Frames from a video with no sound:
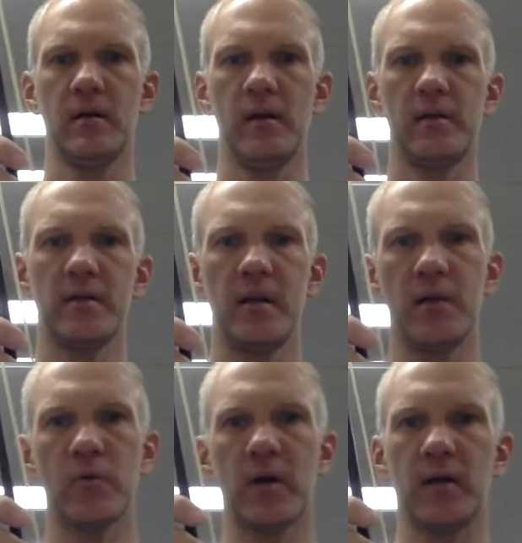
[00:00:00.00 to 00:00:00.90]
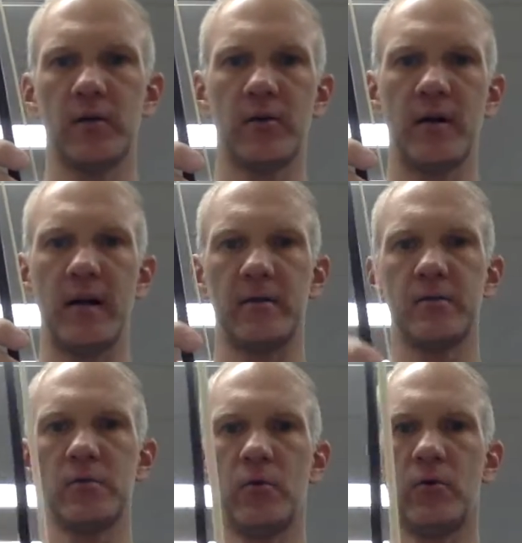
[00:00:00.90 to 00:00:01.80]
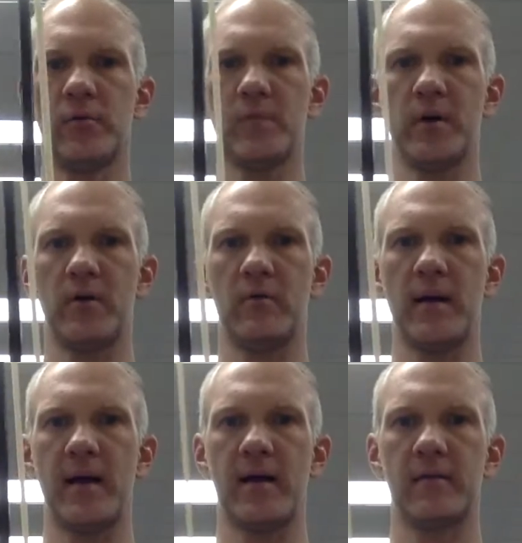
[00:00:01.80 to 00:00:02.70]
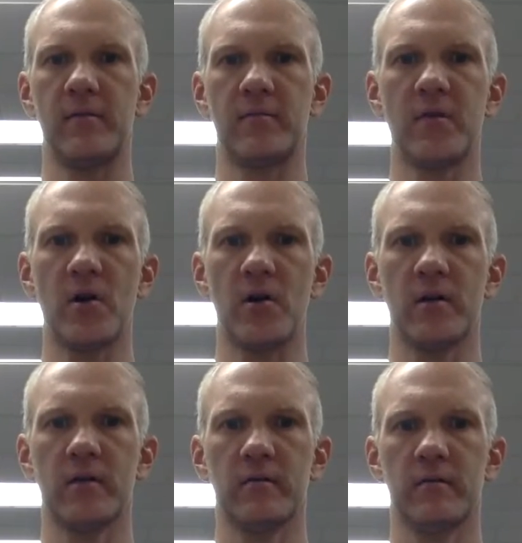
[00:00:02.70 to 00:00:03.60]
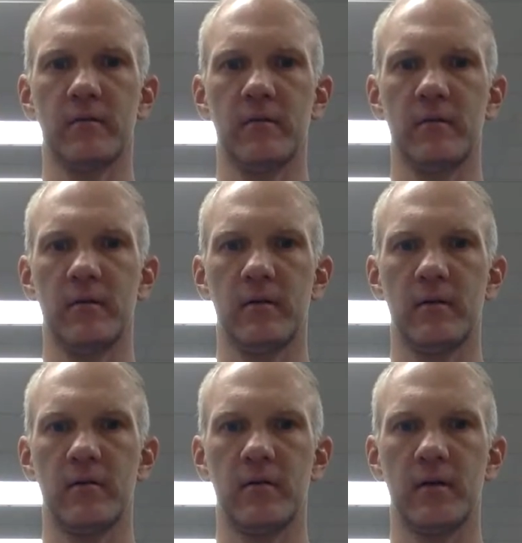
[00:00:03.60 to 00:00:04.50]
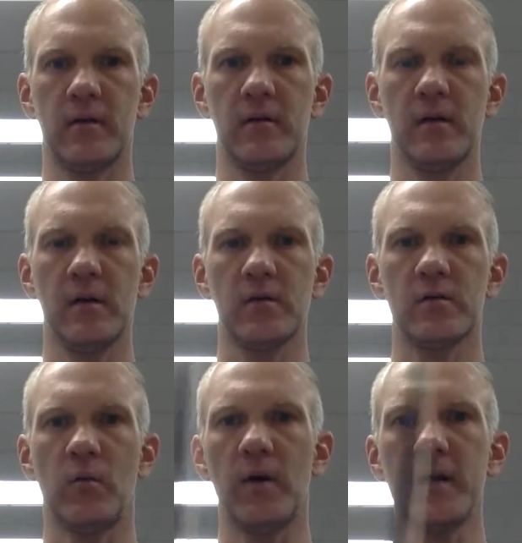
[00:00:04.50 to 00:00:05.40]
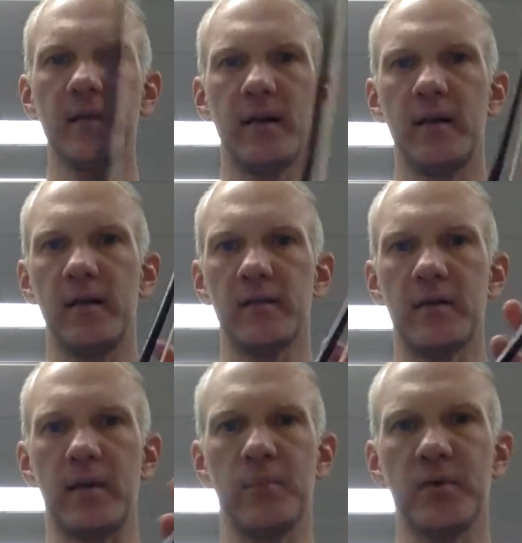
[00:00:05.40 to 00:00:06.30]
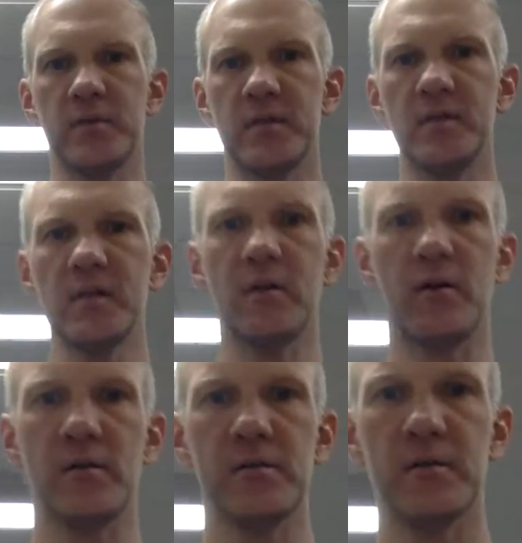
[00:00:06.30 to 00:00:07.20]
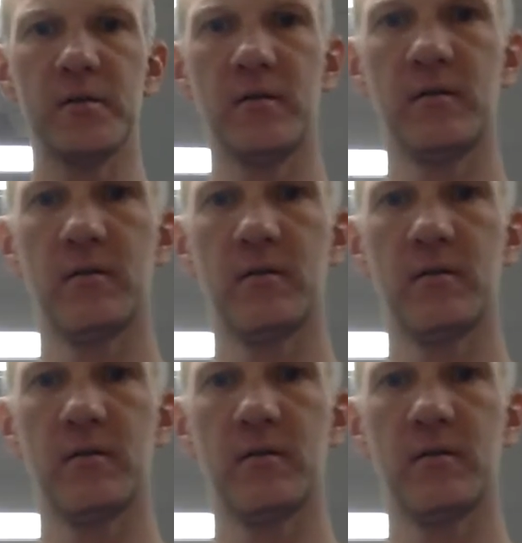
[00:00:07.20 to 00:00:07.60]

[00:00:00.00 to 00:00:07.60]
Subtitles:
And today we're going to learn how to hold the bow at the frog. Okay, so what I did is I put stickers